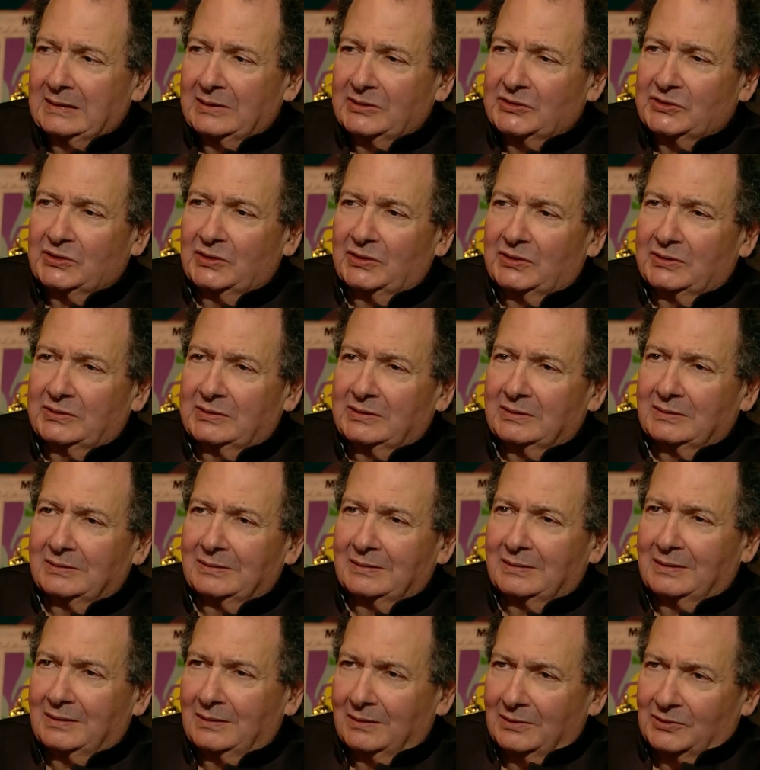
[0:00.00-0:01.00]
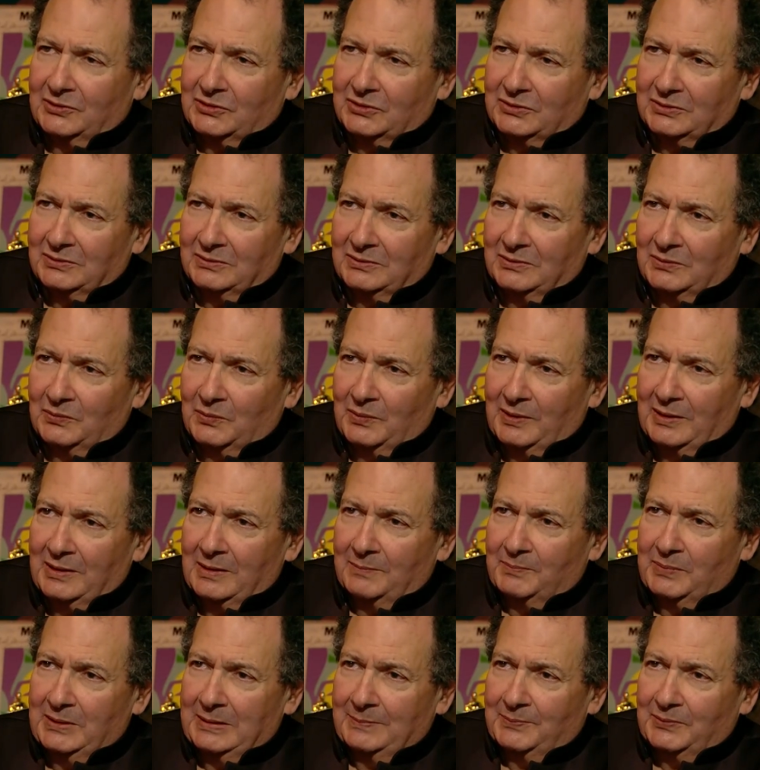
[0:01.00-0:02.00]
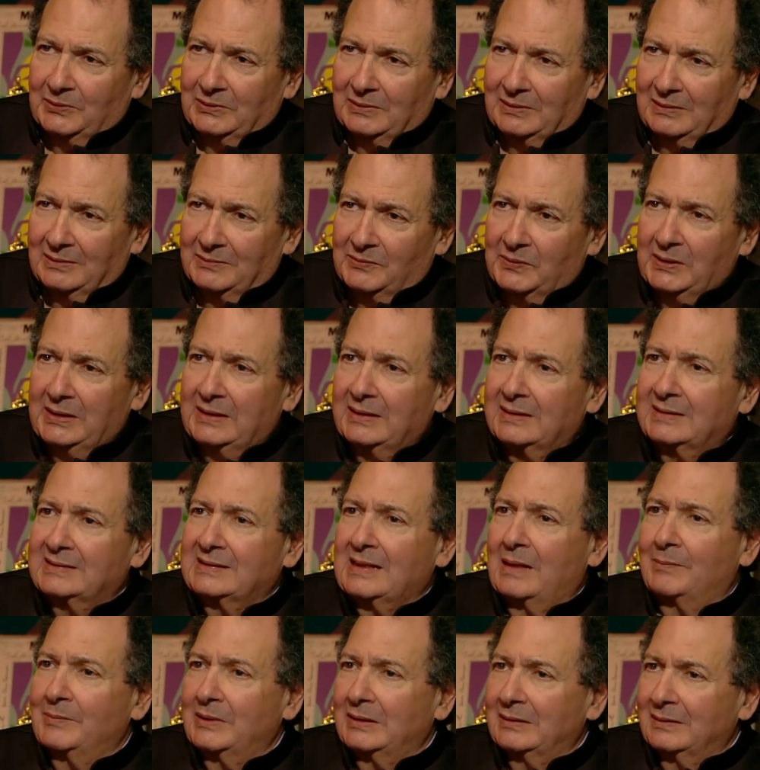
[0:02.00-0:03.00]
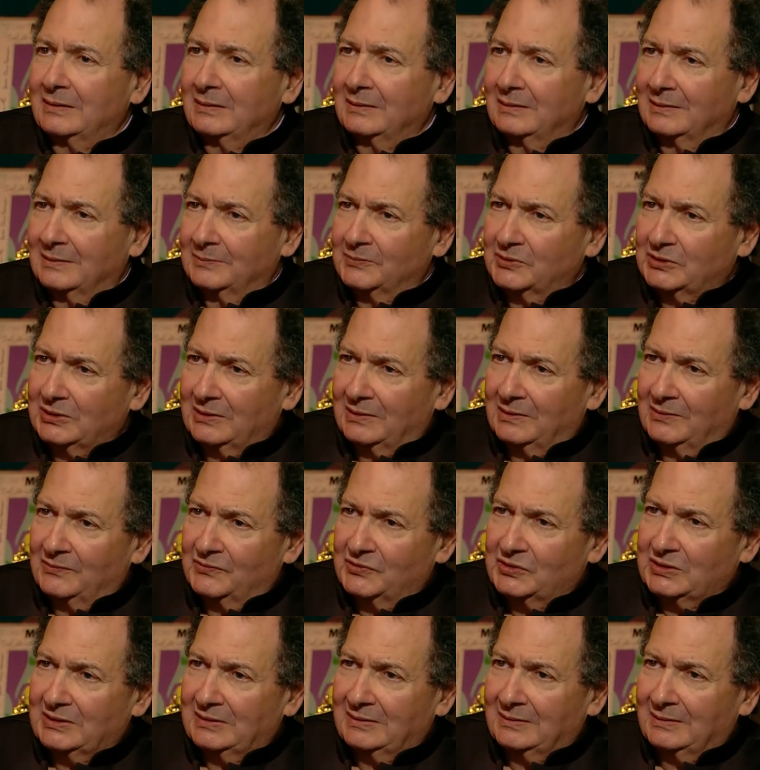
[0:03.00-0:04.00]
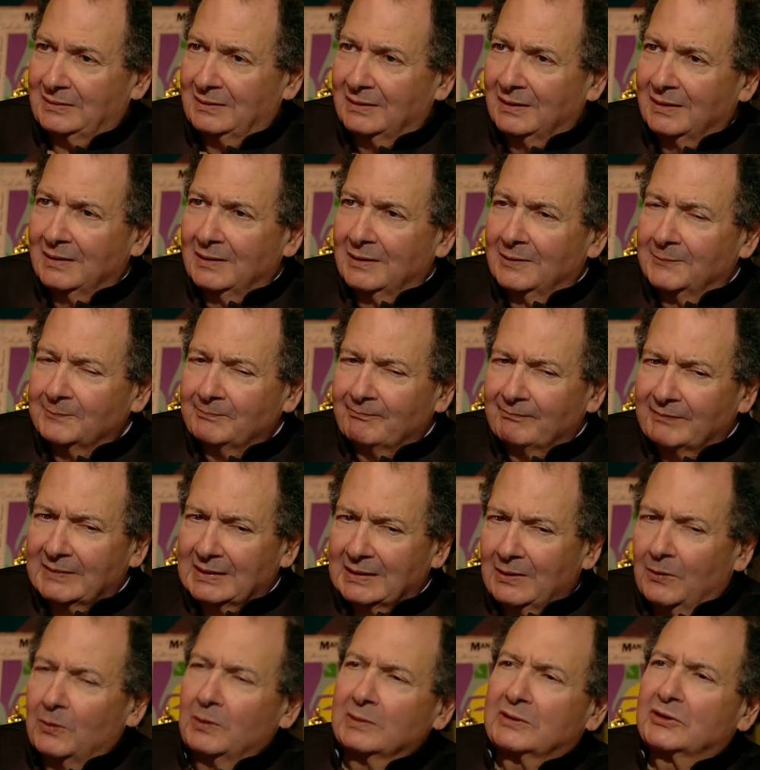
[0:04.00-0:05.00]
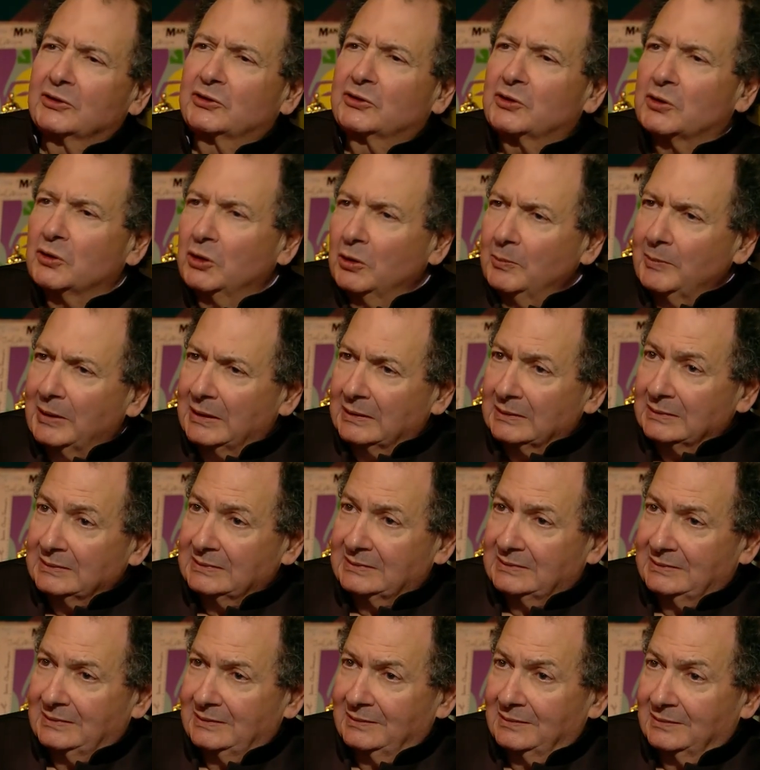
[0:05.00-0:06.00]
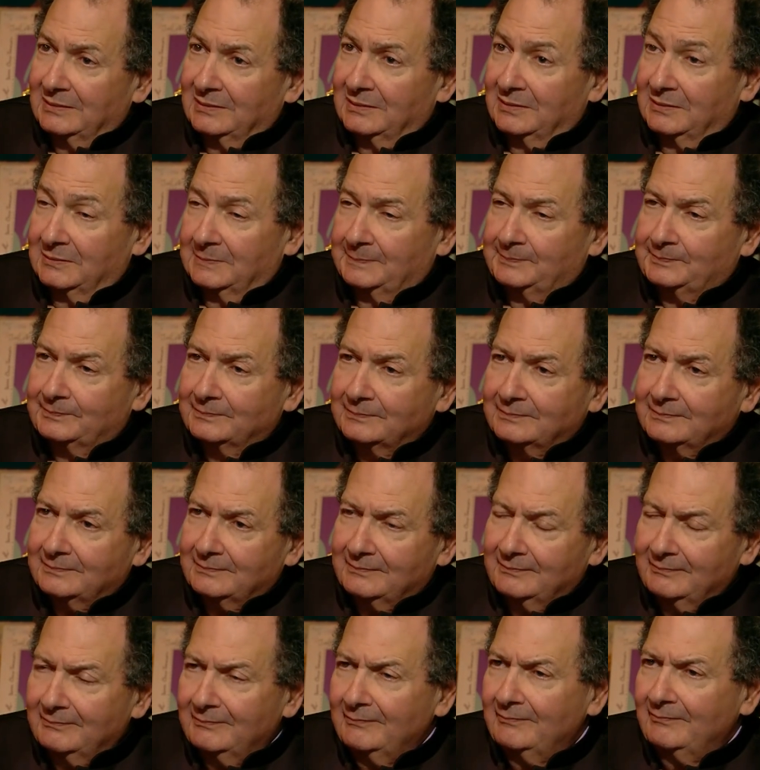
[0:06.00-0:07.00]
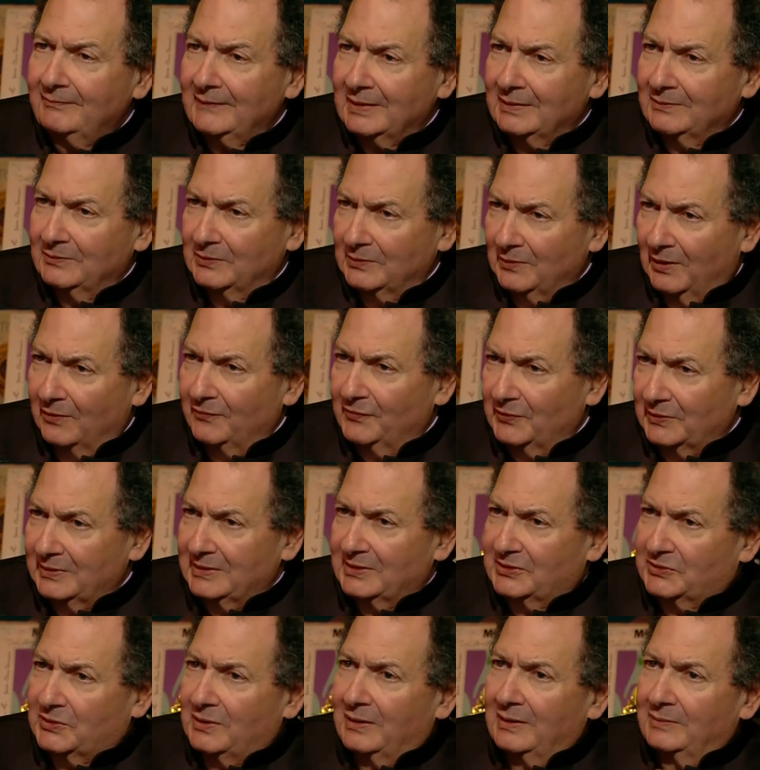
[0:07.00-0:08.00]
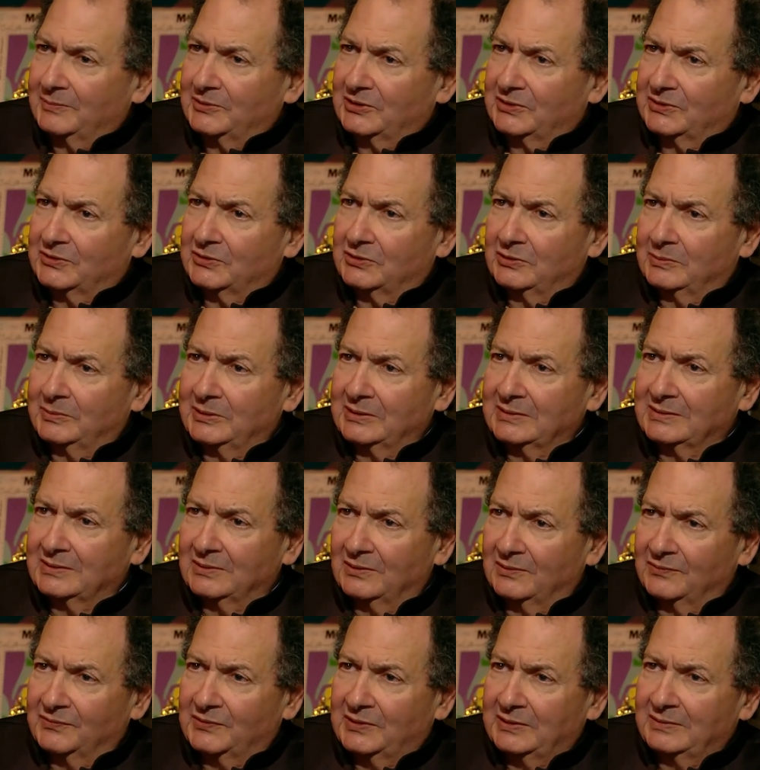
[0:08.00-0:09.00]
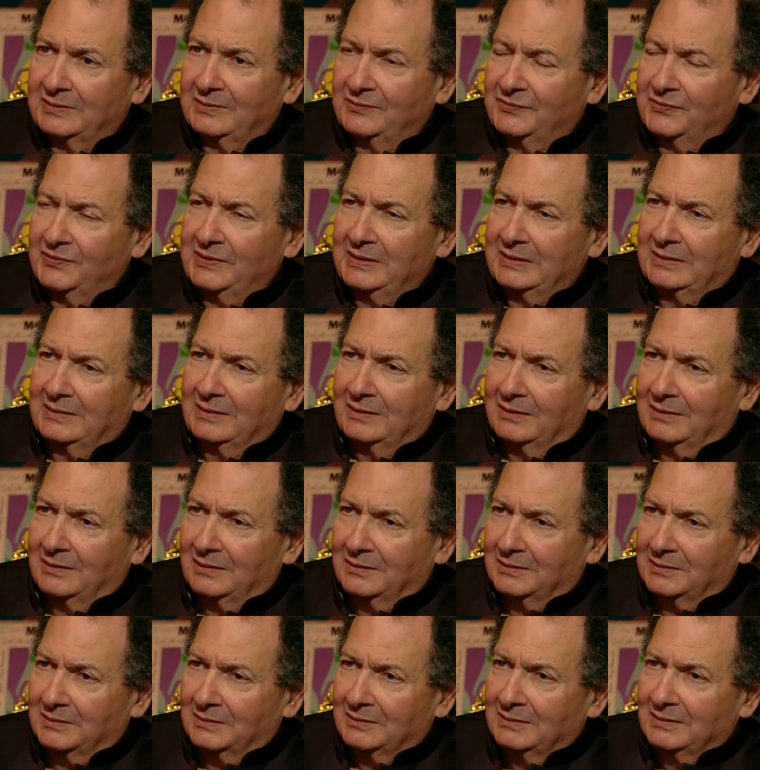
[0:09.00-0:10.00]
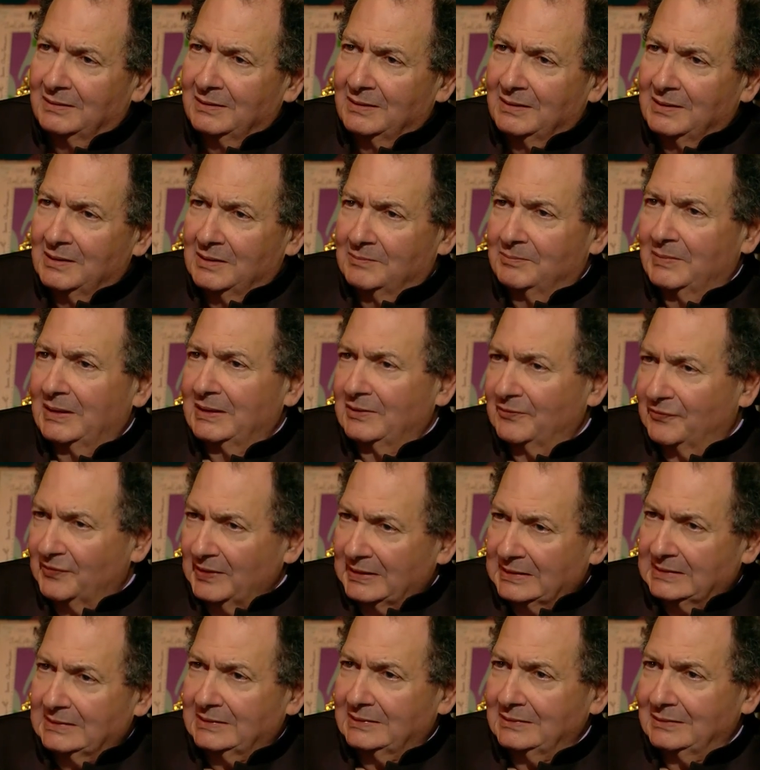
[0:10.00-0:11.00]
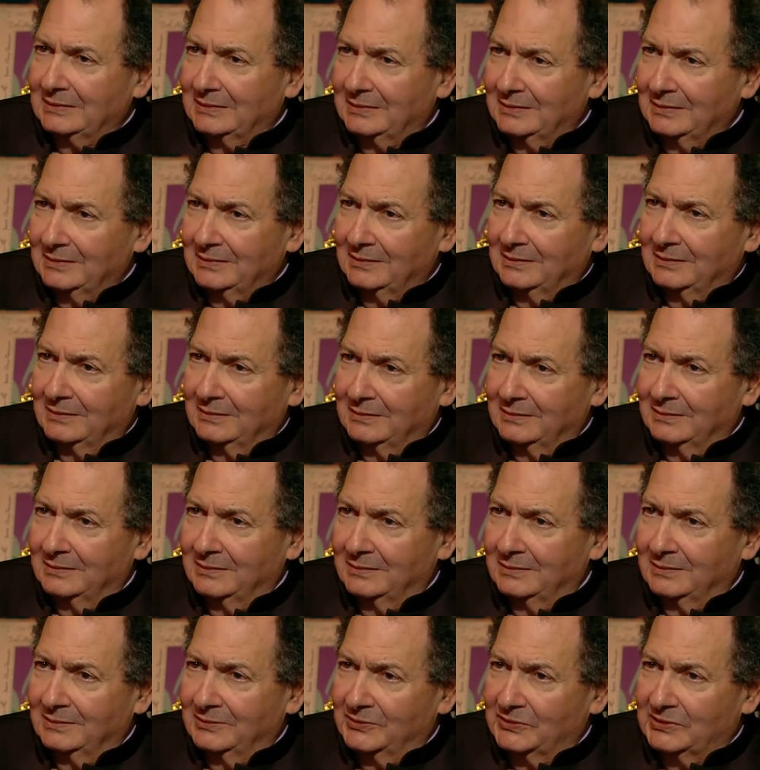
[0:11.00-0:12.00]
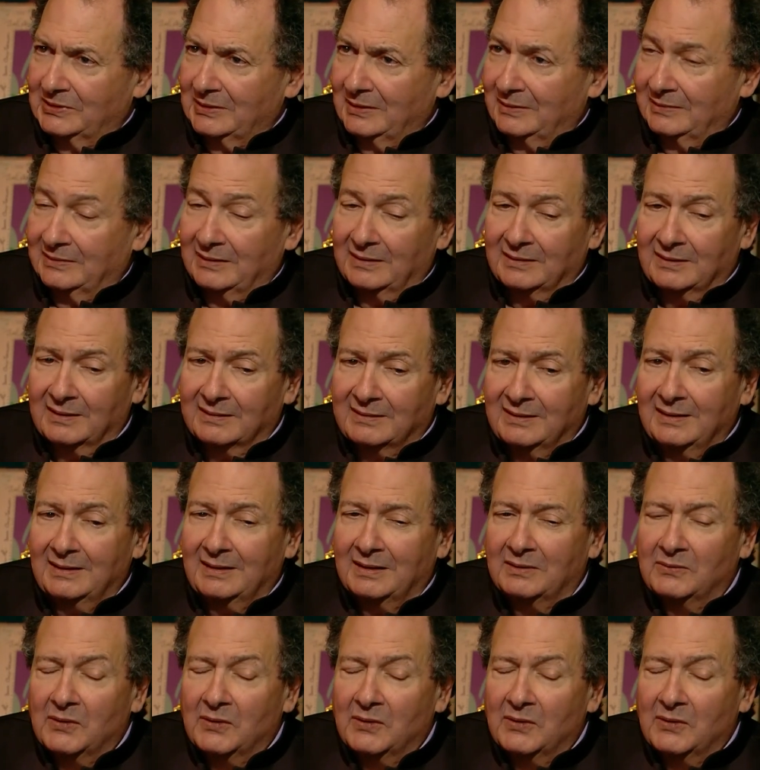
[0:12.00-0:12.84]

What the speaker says: a certain culture where people re-examine themselves, and all the traumas, they are often described as traumas of the defeat, are manifested in society. And I think